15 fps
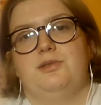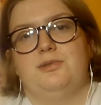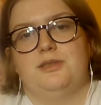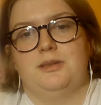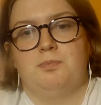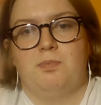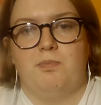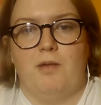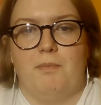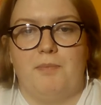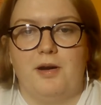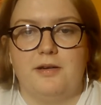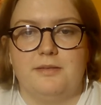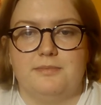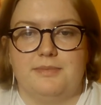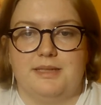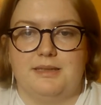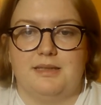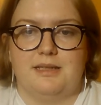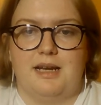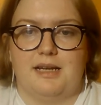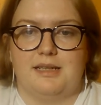to his
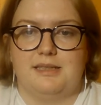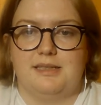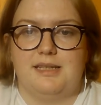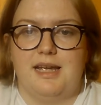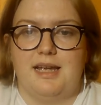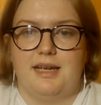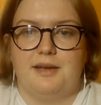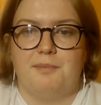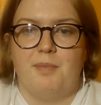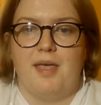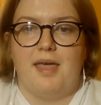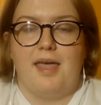apartment the next day,